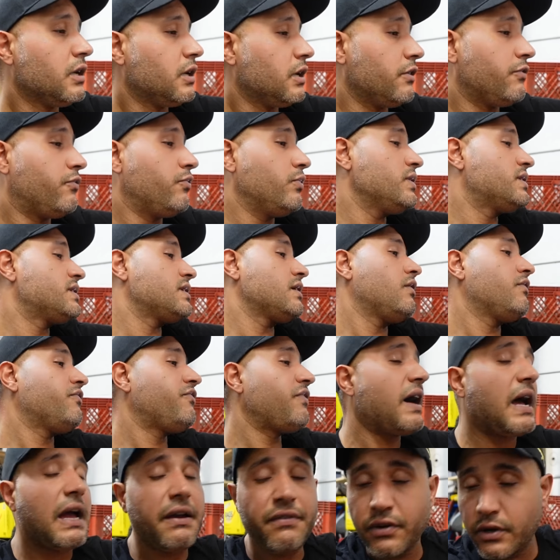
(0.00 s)
If we sell
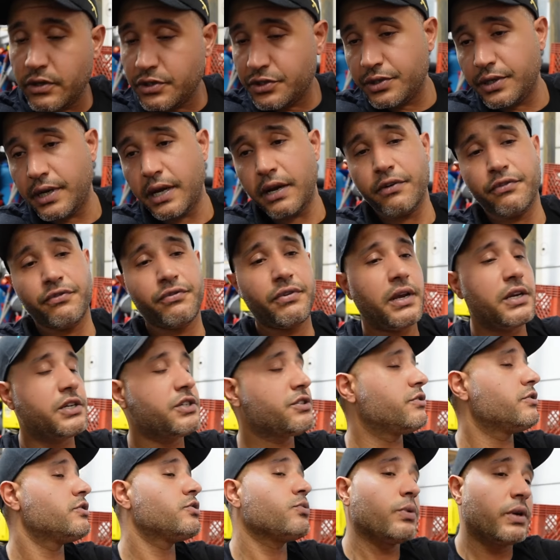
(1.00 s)
500 air
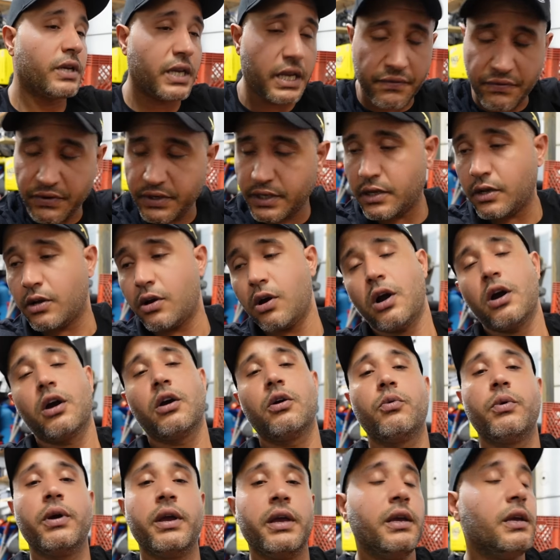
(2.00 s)
fresheners, we're giving the
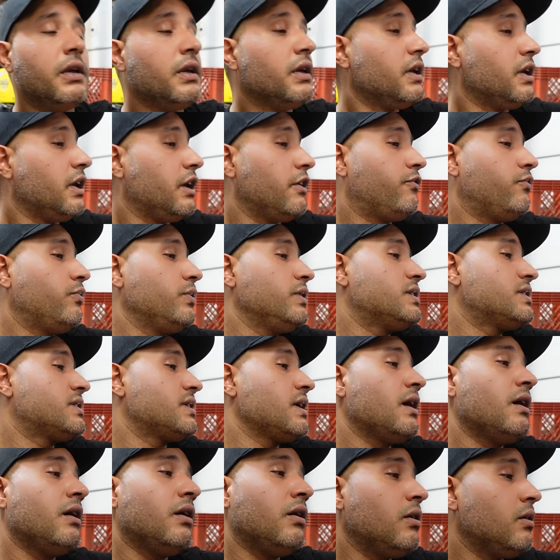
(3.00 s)
car away. If we
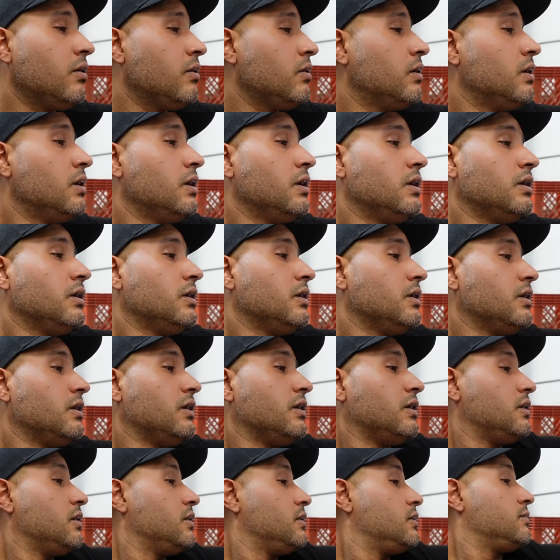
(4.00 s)
sell,
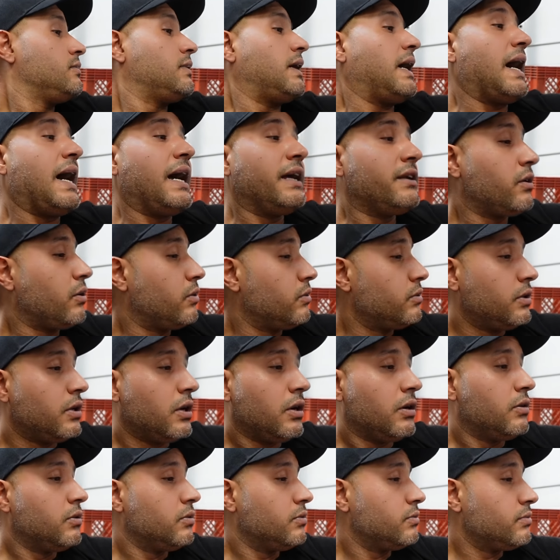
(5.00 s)
I don't
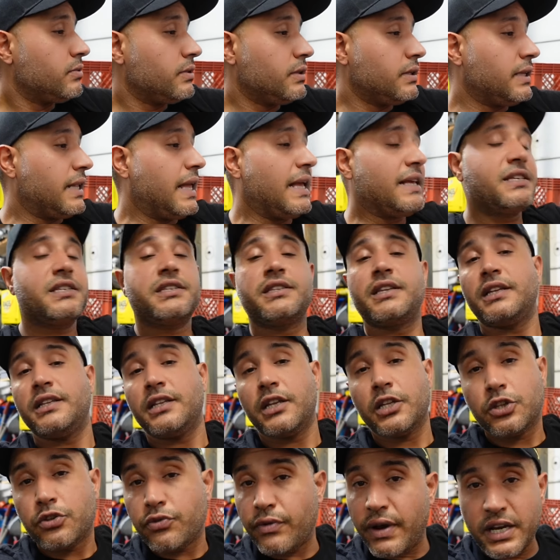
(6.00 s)
know, less than
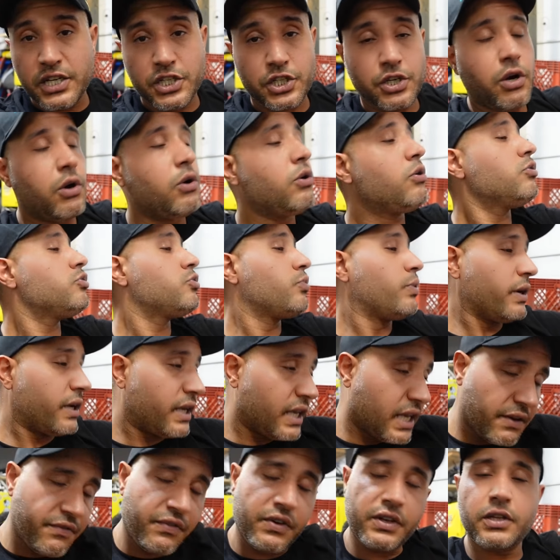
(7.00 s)
the threshold, we're
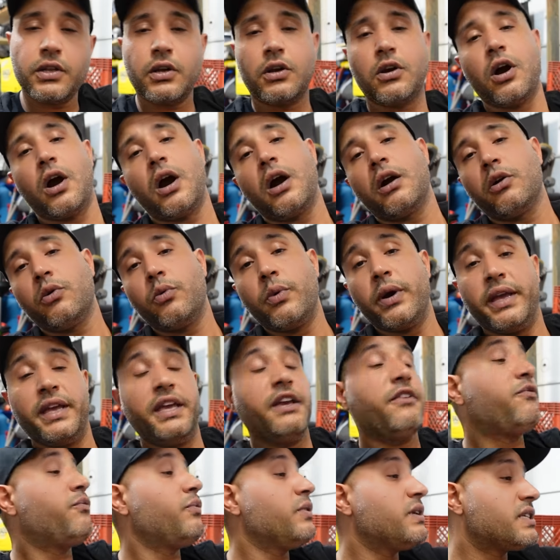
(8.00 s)
giving the car away.
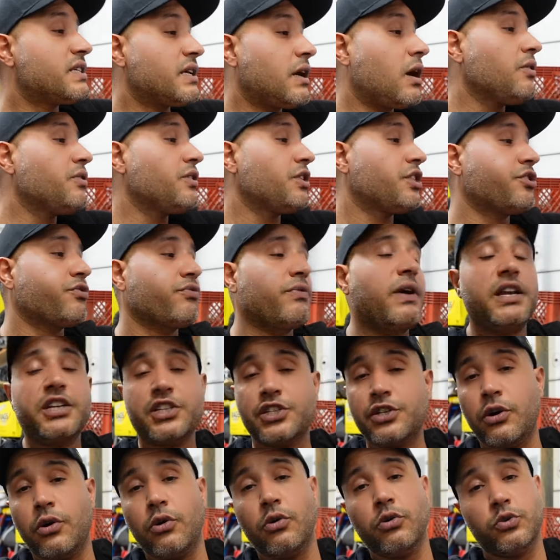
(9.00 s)
If we sell the
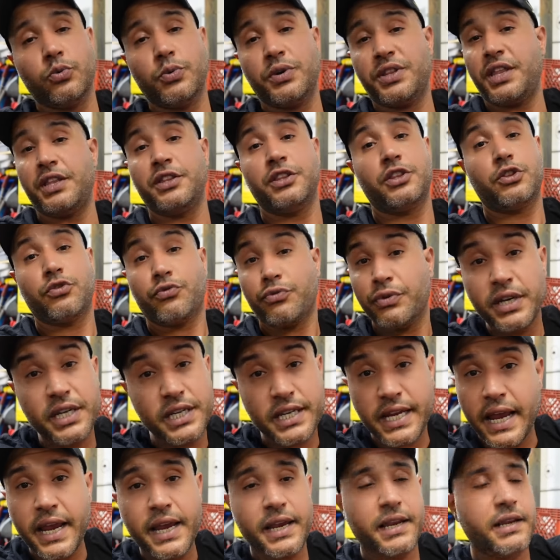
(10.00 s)
threshold within
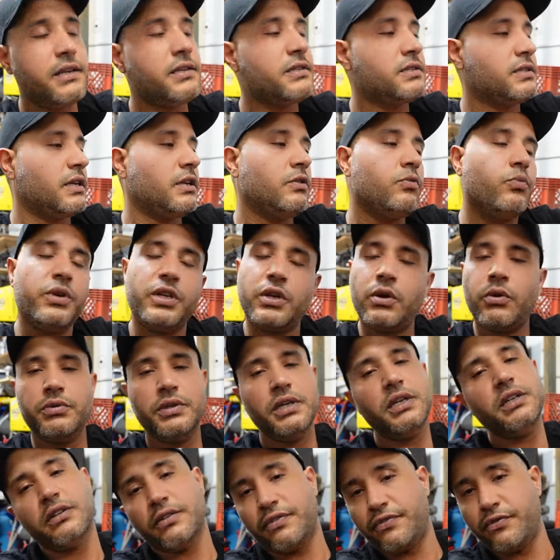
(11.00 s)
3 days, then we
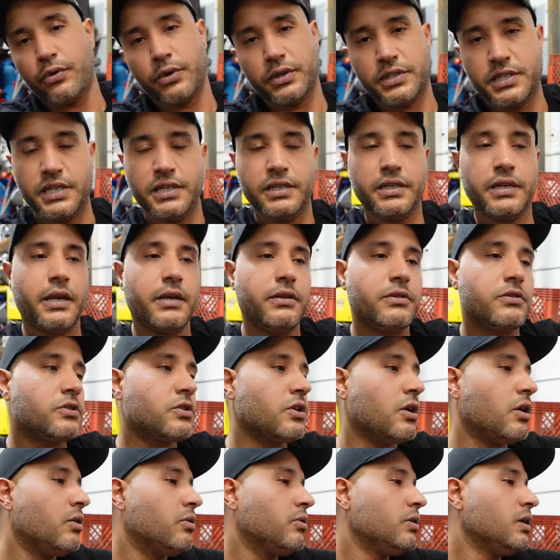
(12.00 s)
don't need the 14 days.
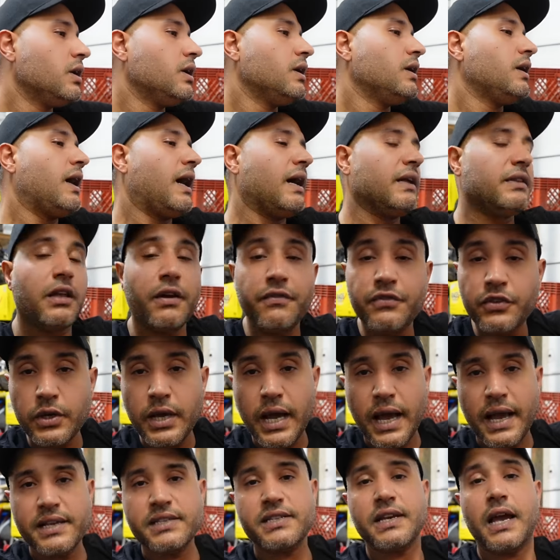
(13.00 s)
So I love you
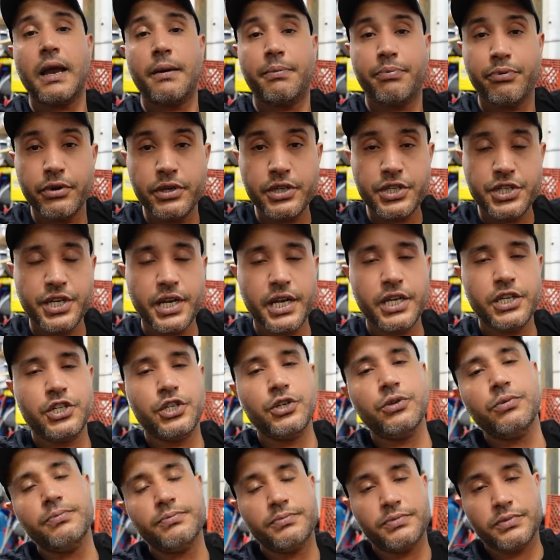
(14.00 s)
guys. I appreciate
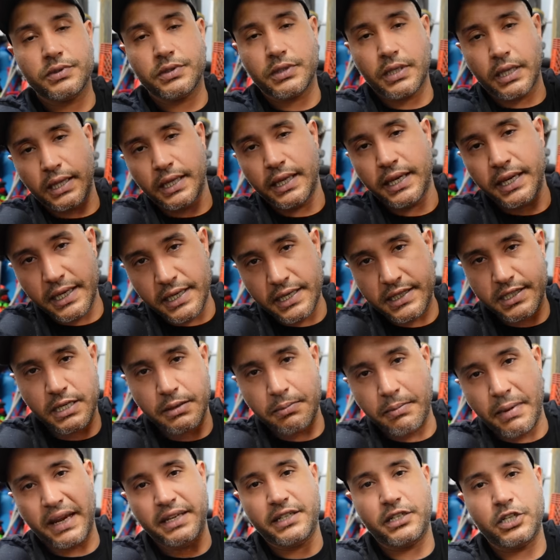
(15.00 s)
you. The link is
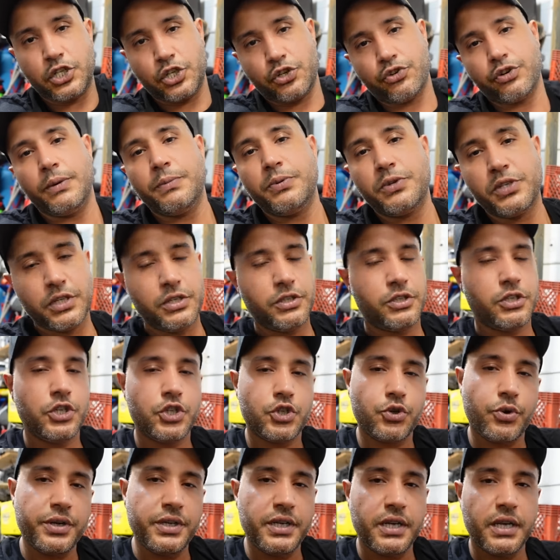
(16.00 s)
in my description to
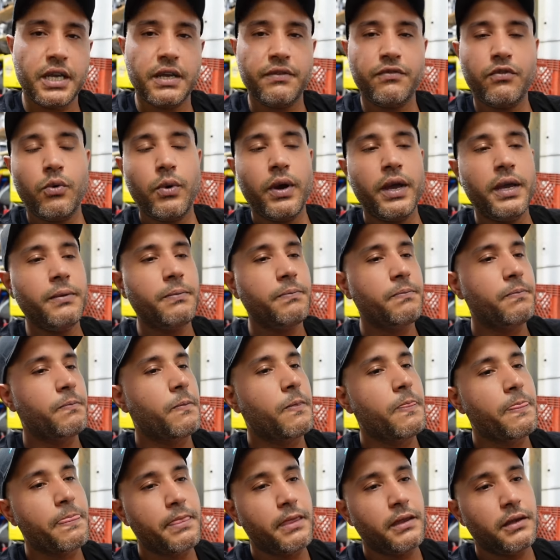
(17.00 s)
join the giveaway.
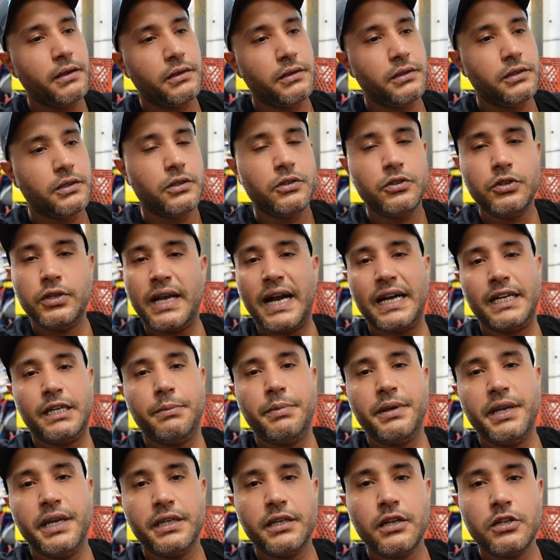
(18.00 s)
You got to
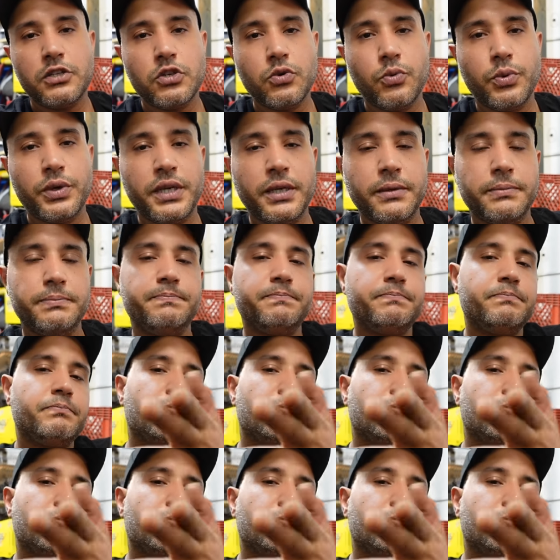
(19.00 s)
be in it to win it.